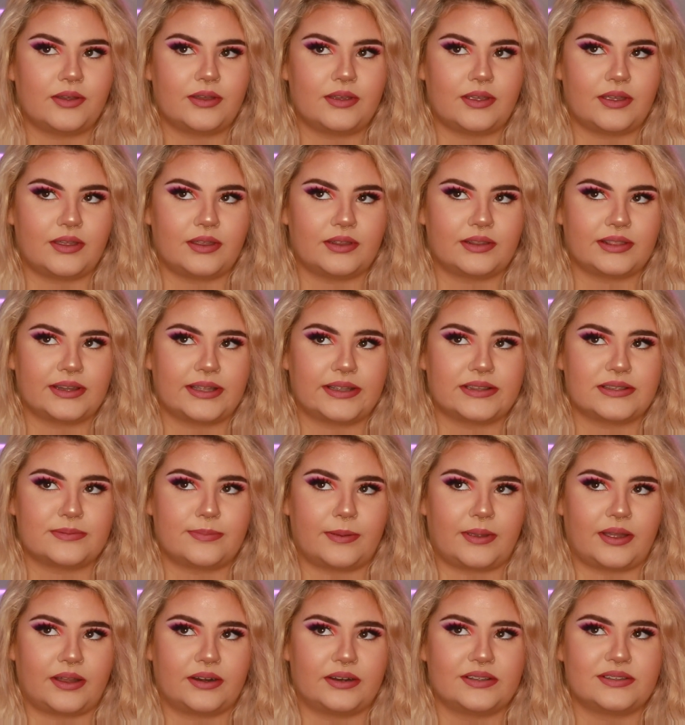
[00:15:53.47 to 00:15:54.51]
And let's
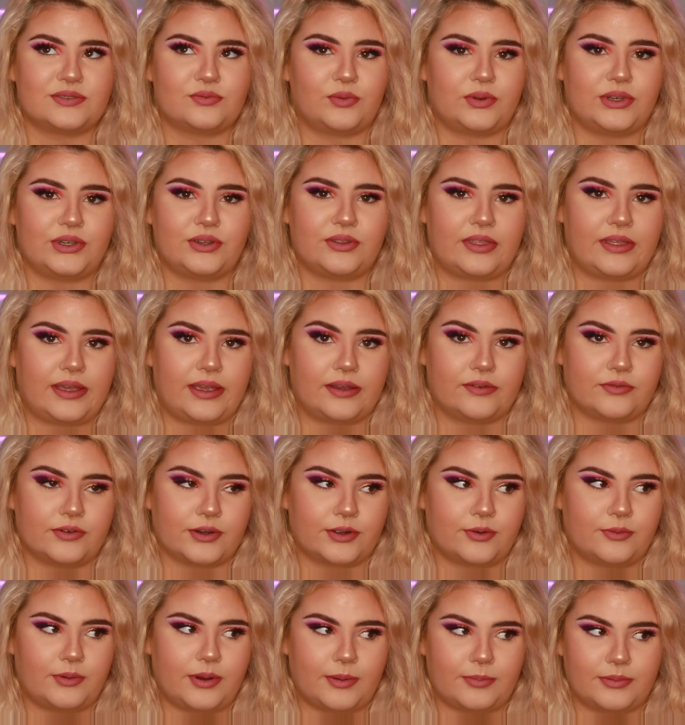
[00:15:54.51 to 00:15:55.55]
be honest, when do they ever
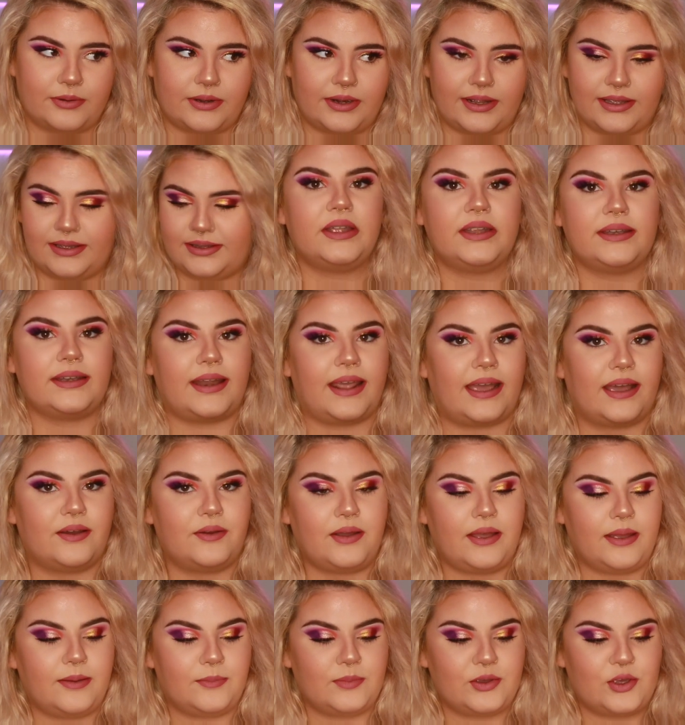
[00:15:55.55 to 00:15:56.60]
cooperate? But now
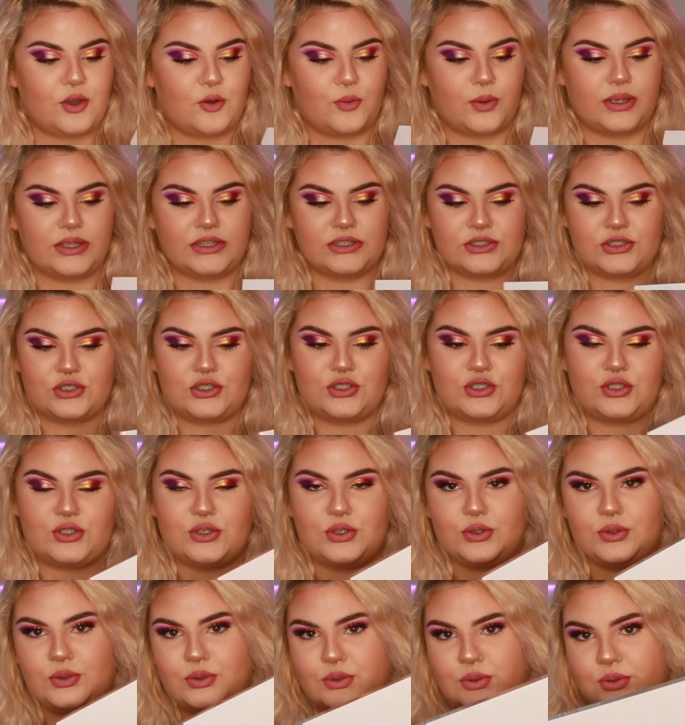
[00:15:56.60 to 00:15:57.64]
I'm going
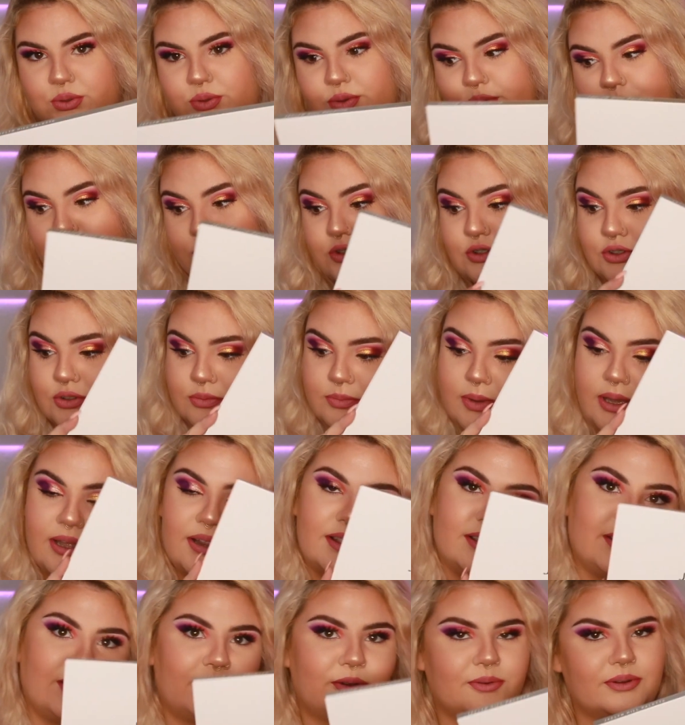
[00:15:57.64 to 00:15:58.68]
to do my
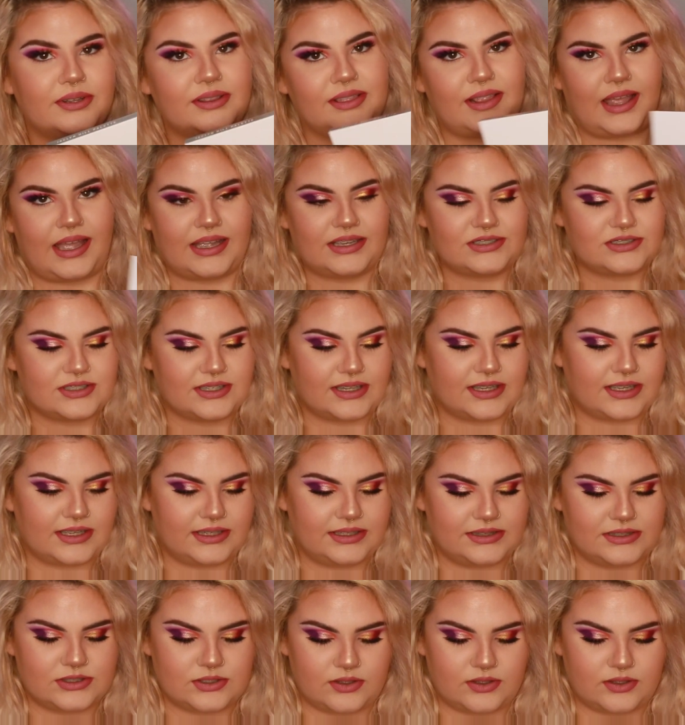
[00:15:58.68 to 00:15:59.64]
lower lash line.